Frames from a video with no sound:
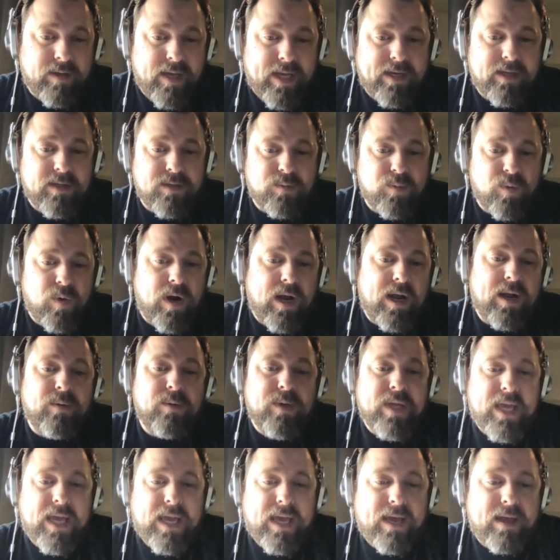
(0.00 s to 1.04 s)
That is why
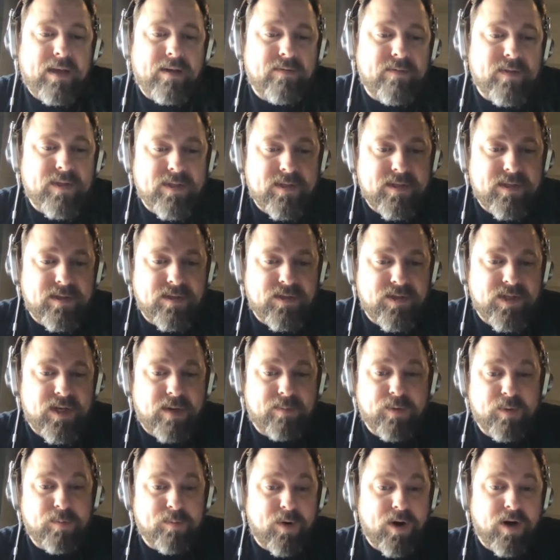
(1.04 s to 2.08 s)
we have this
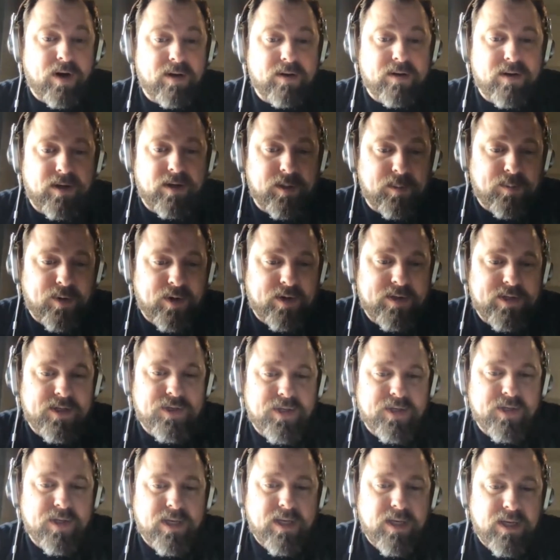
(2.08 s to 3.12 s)
separate part called a
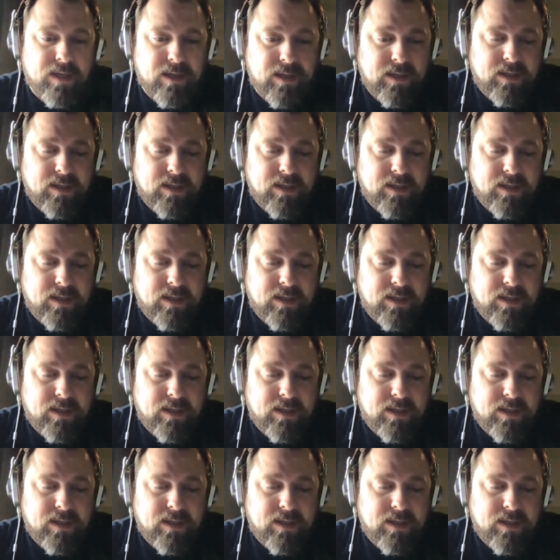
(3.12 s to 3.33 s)
partition key.